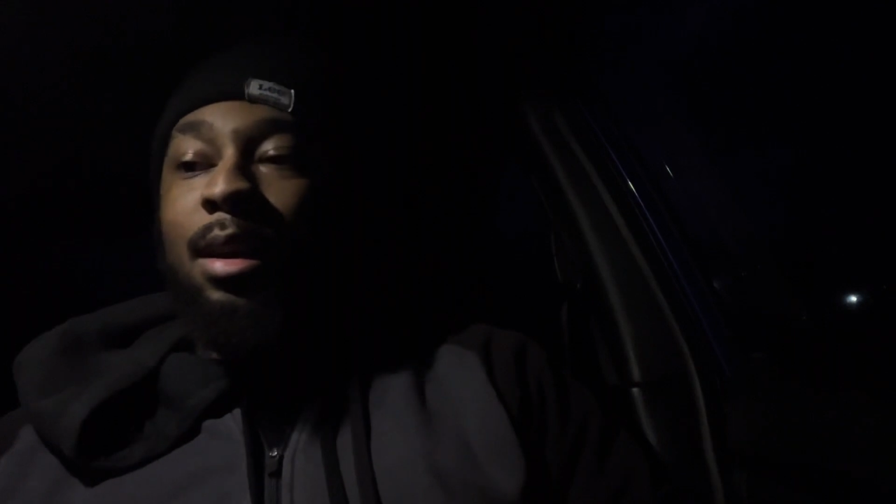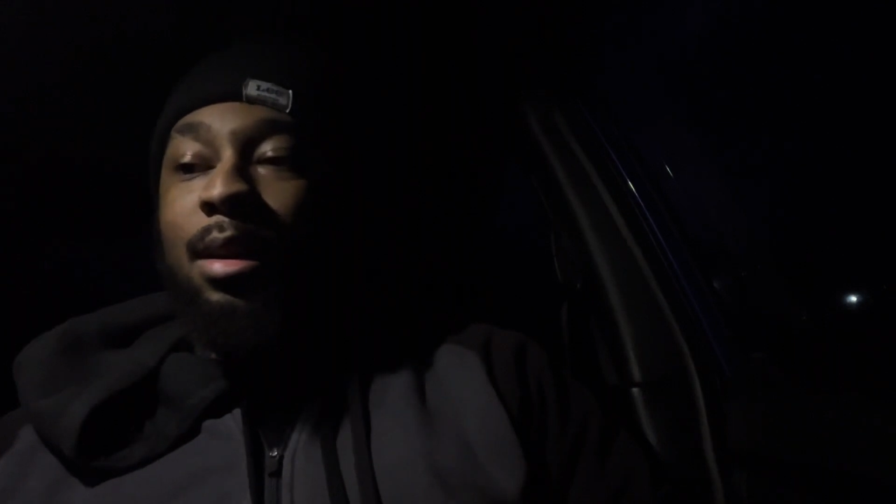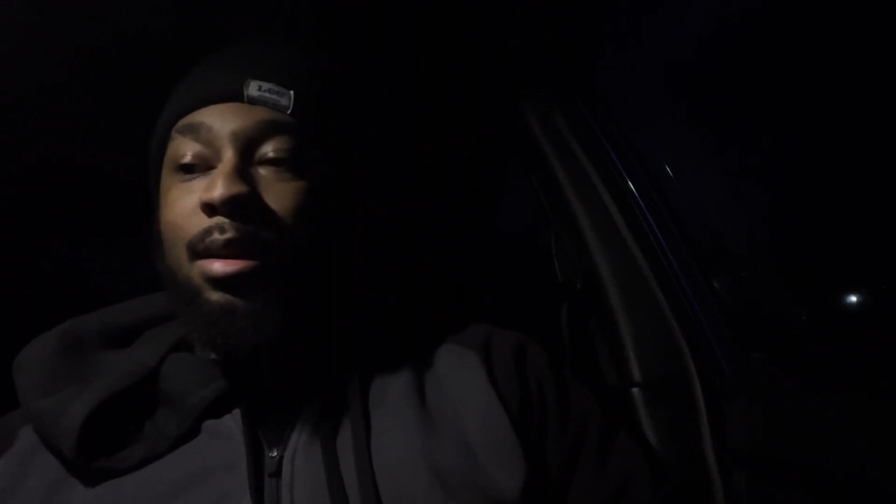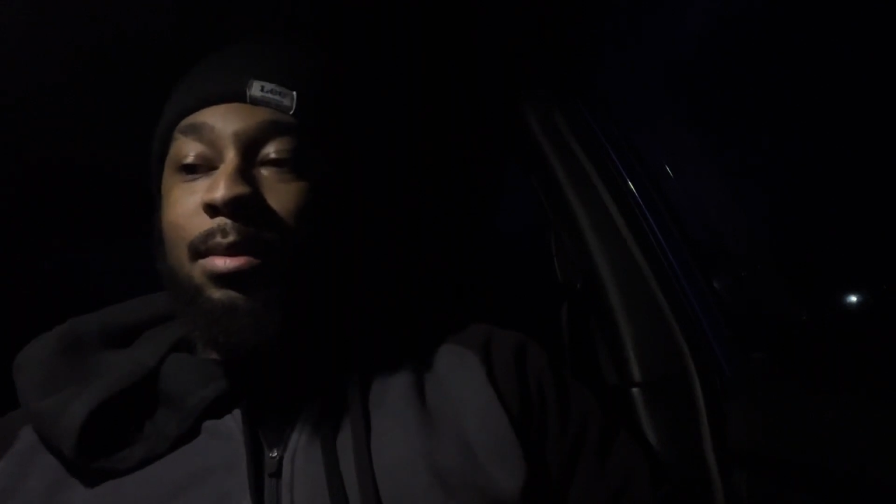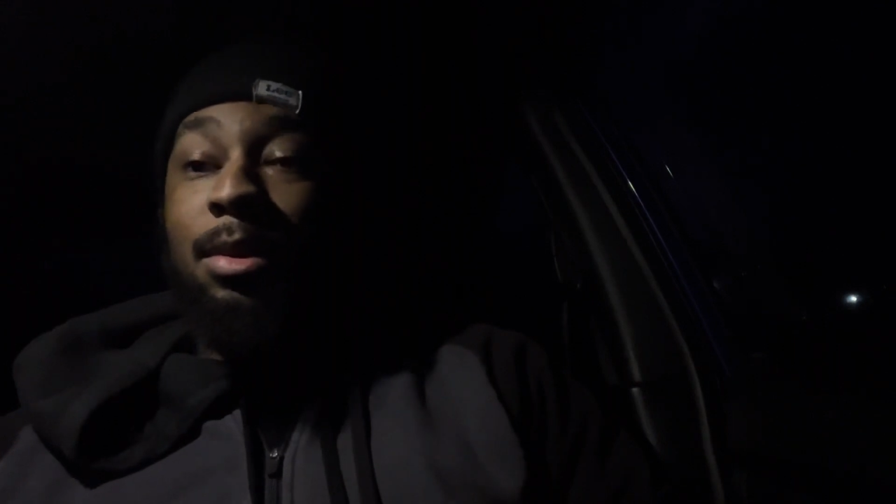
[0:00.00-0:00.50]

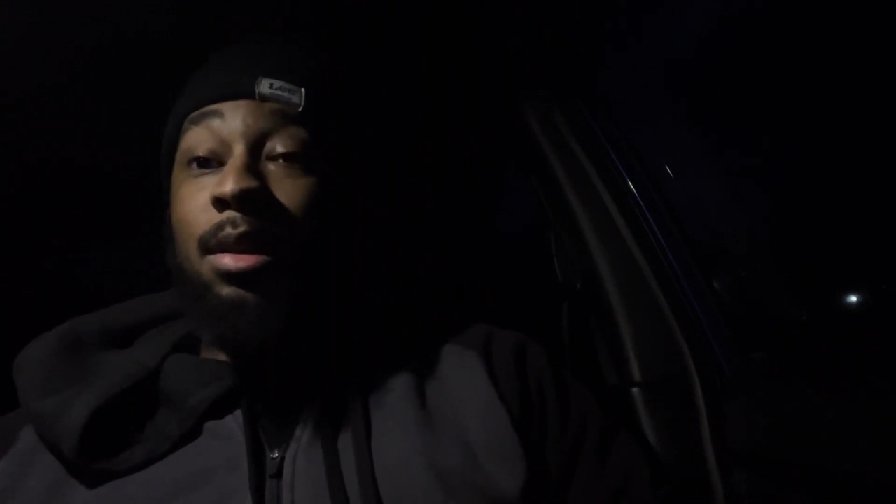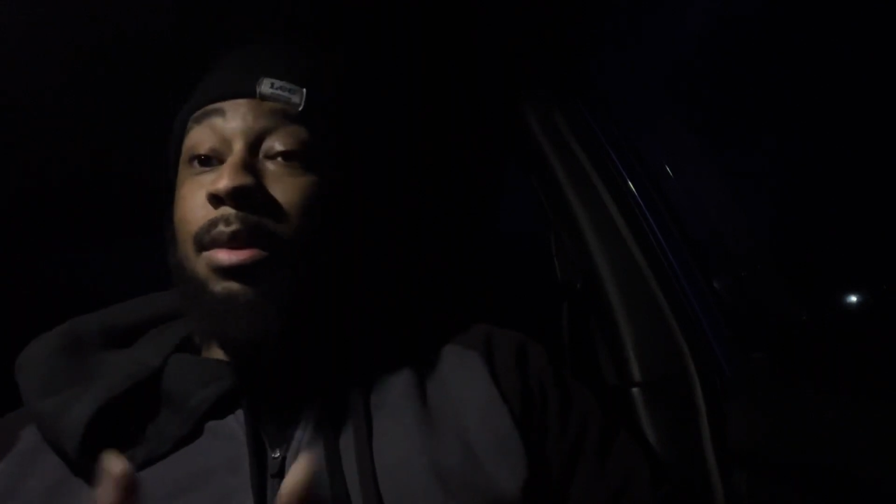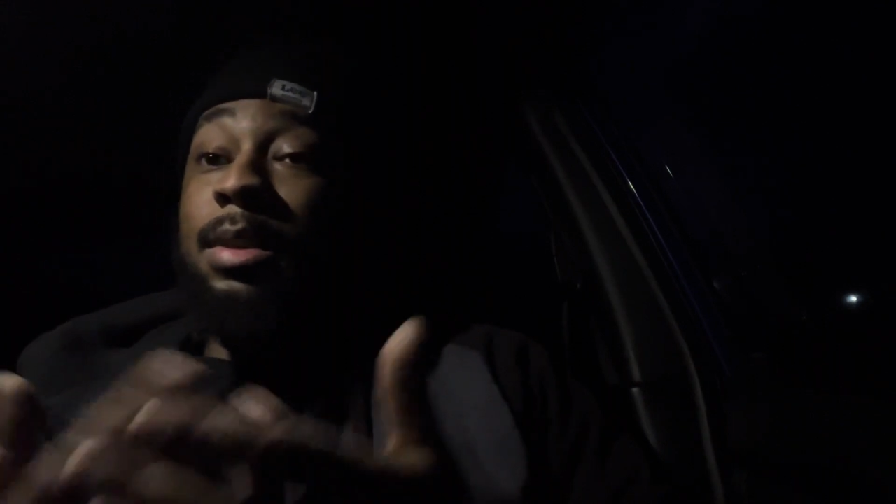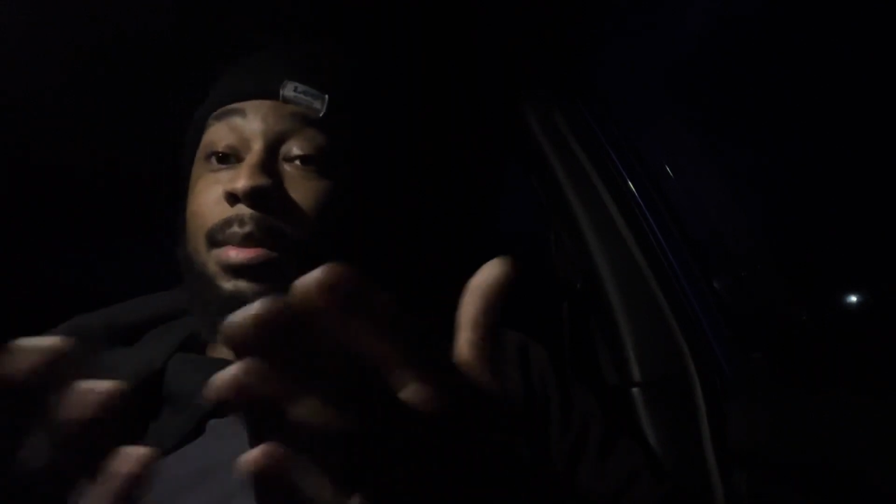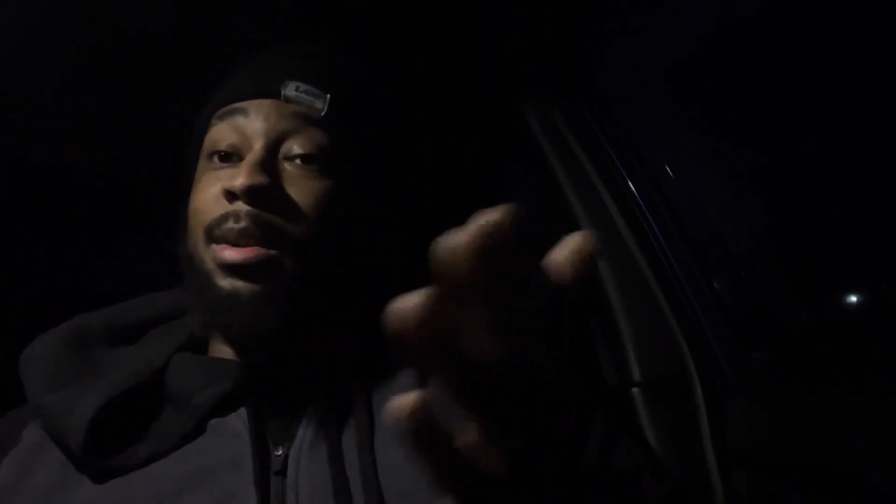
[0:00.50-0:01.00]
You can
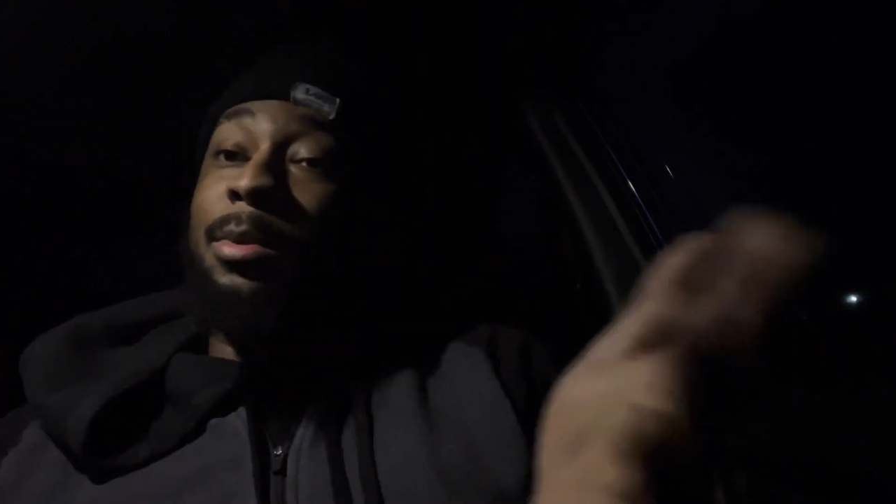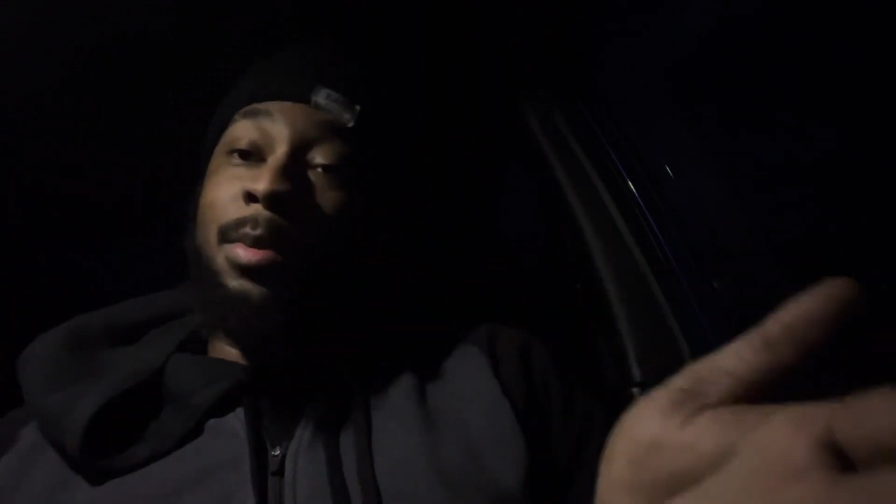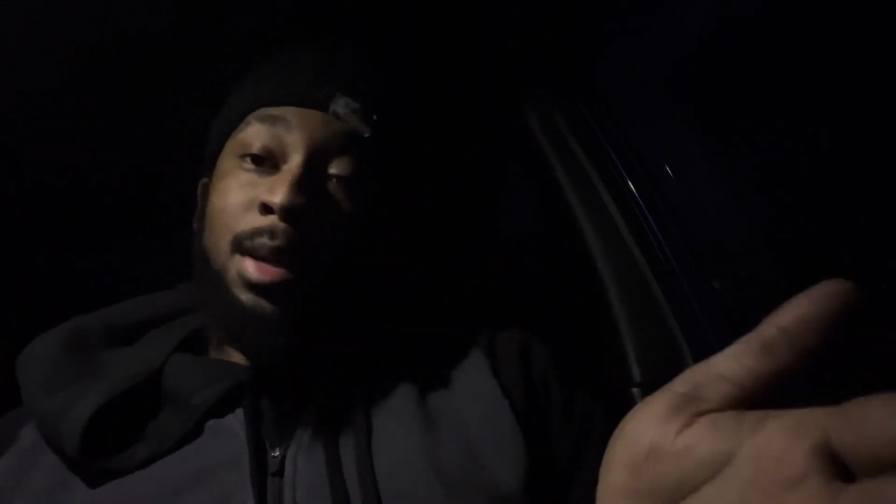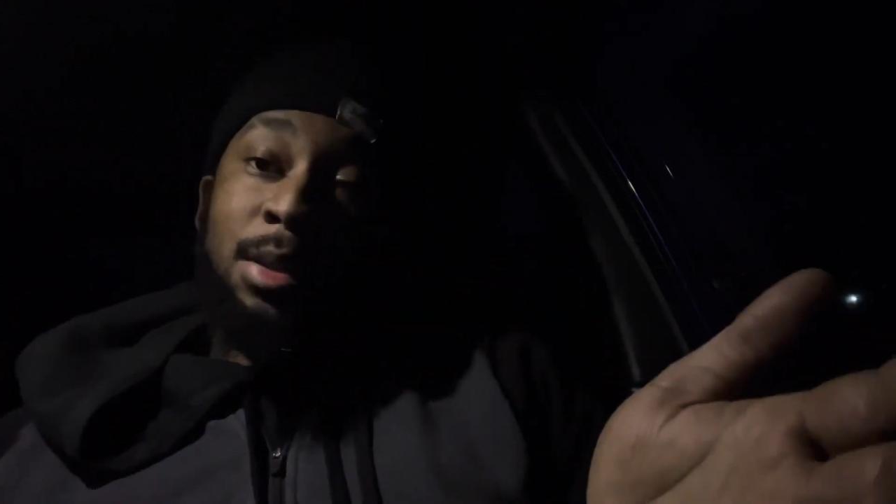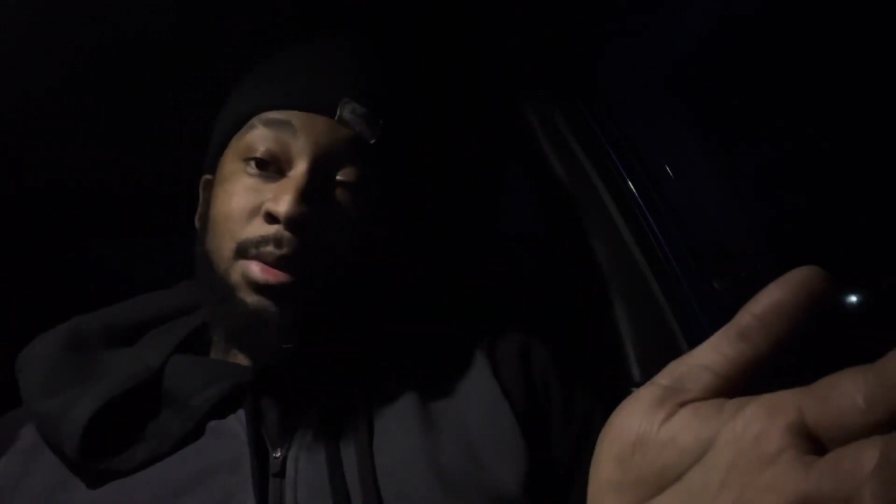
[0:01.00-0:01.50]
always hit me up on
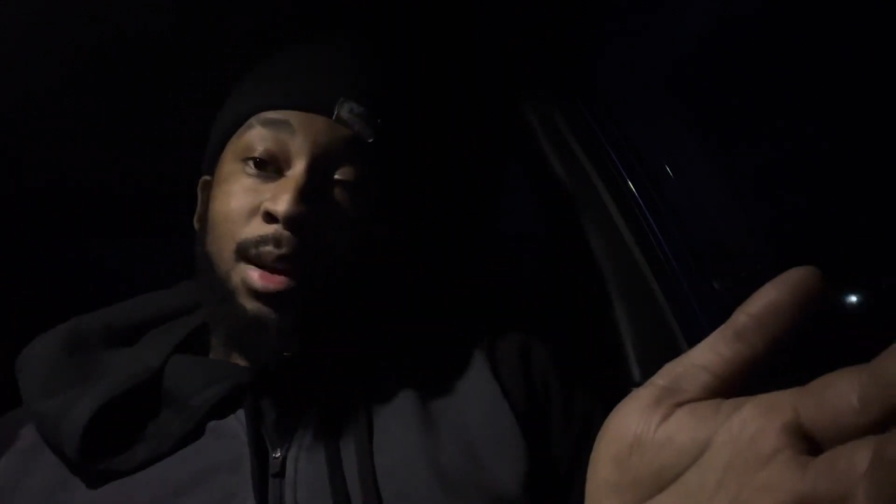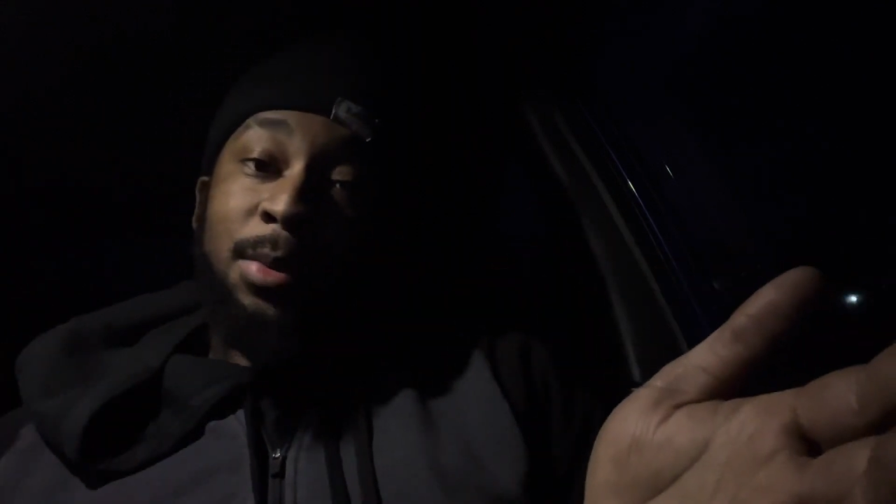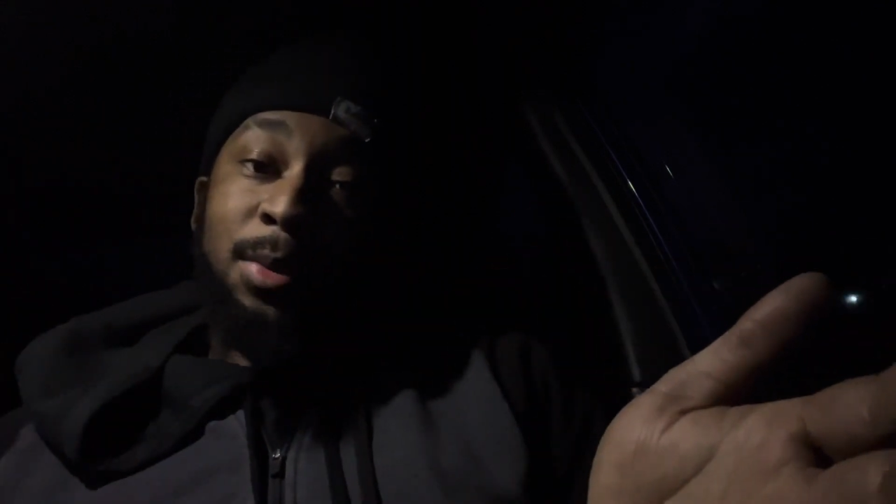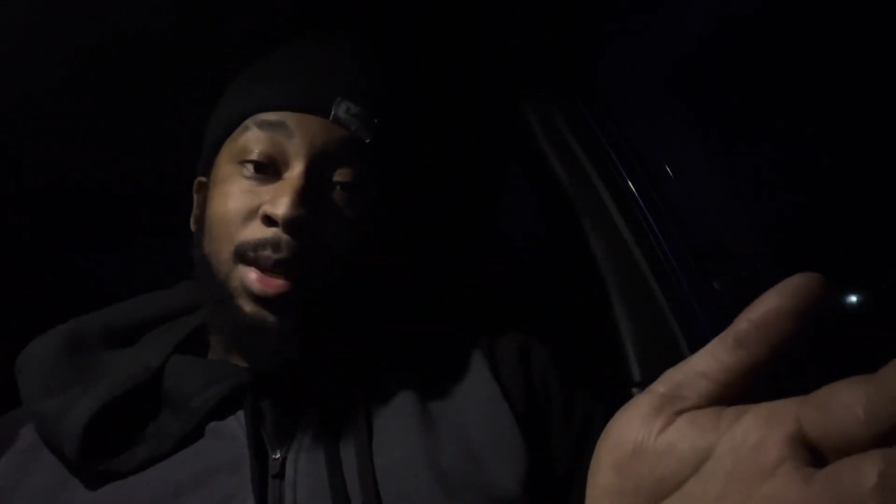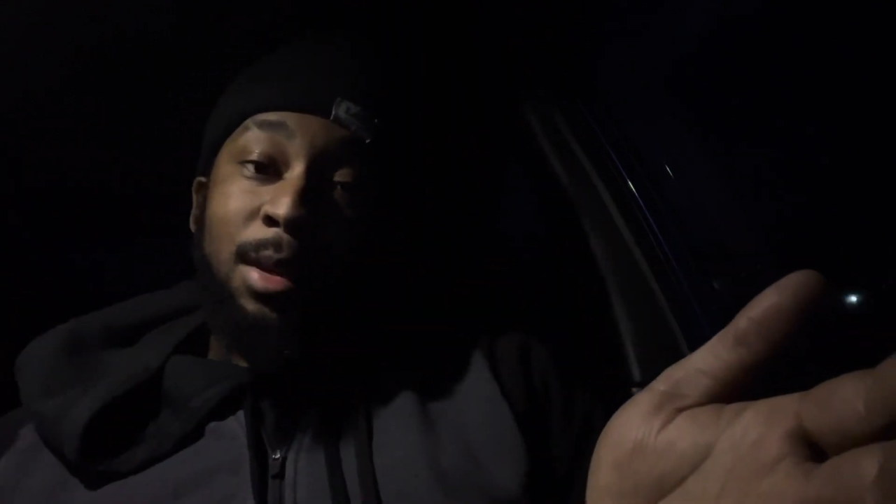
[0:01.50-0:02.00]
my Instagram
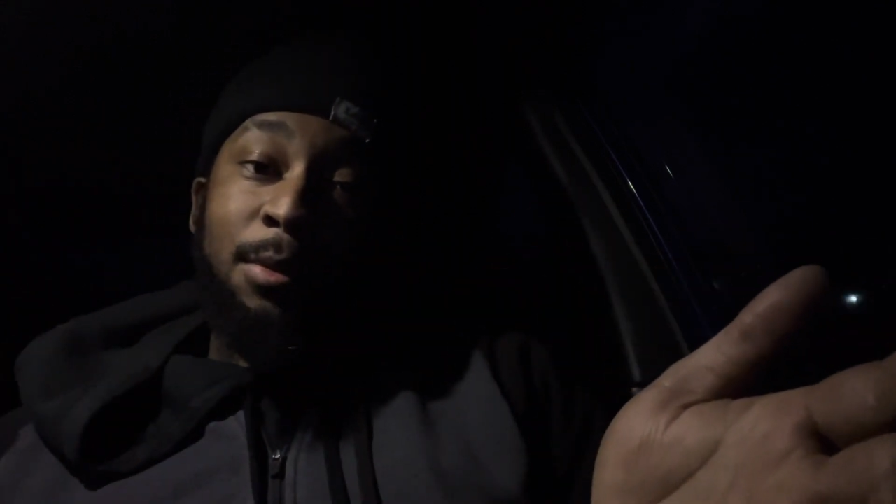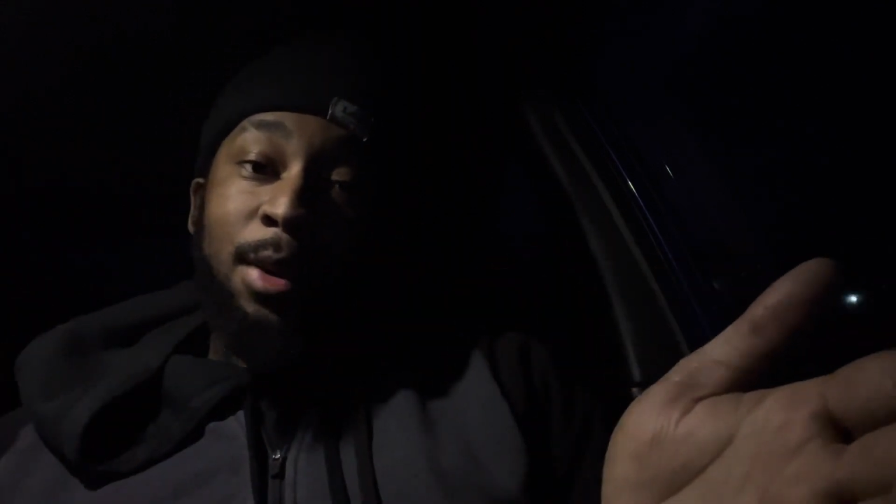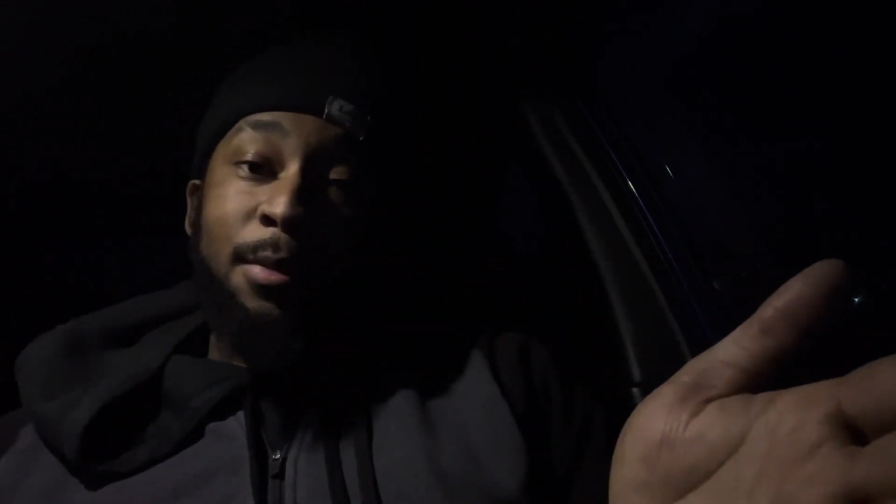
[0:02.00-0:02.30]
as well if you